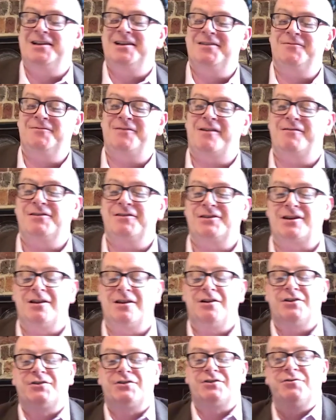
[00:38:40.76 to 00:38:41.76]
various
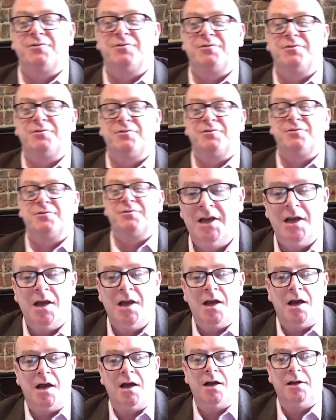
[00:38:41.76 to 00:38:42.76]
classrooms.
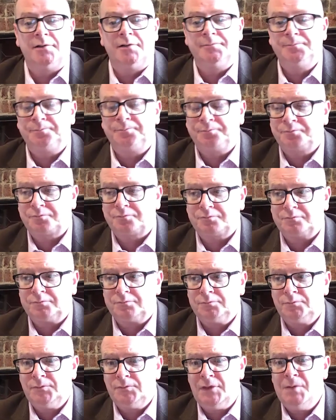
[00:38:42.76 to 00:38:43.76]

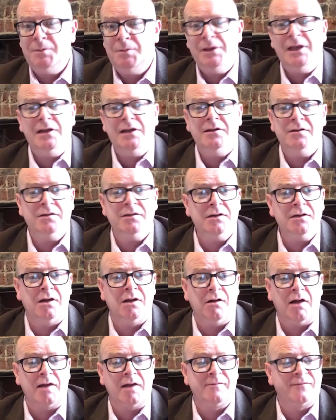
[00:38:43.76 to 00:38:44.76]
But then,
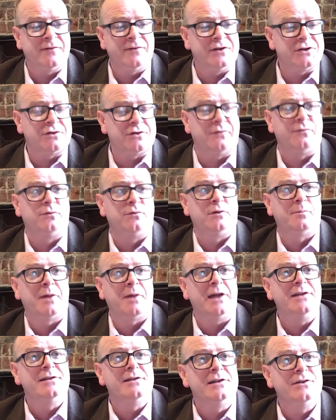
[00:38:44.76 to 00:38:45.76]
I finished off all the
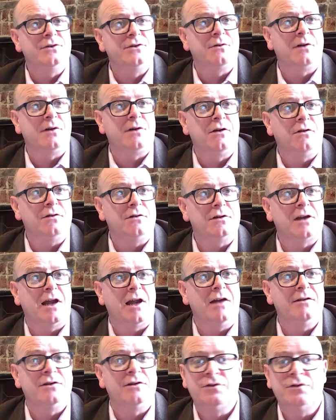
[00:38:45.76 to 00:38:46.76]
painting during
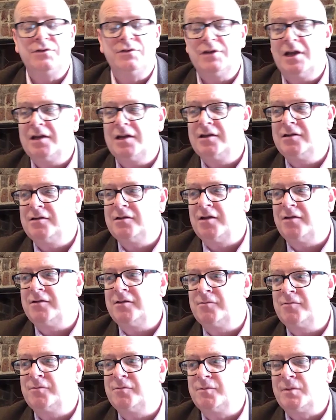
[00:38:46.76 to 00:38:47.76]
lockdown. As you say,
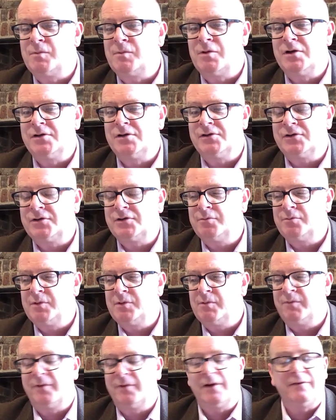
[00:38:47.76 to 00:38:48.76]
we
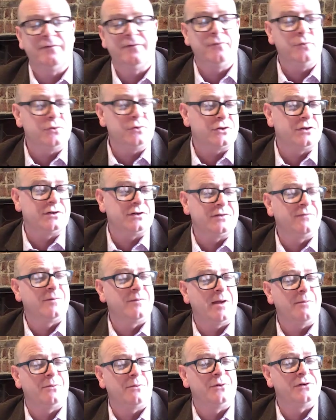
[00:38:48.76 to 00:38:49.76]
were very fortunate
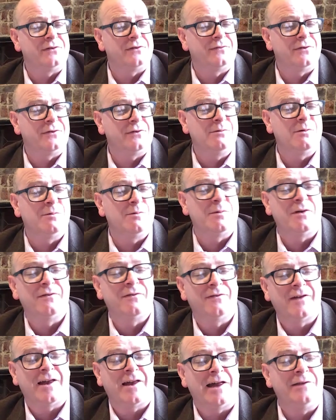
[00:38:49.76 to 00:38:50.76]
from that point of view. We were
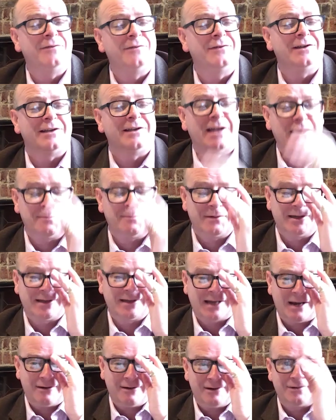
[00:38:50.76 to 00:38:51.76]
both healthy and happy
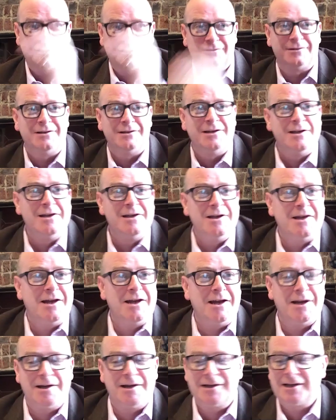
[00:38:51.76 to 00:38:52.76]
and carried on
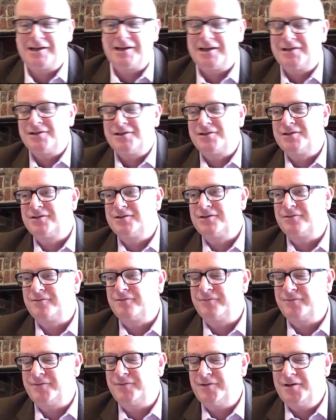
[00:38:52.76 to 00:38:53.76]
getting into sort
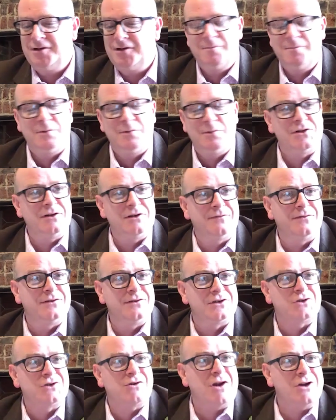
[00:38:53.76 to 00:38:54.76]
of mischief and
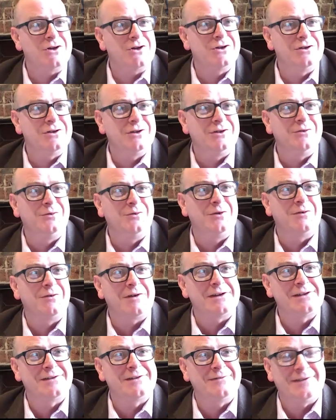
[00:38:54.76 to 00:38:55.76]
distraction and all the
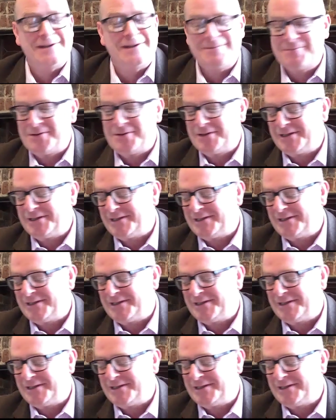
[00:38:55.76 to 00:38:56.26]
rest of it. But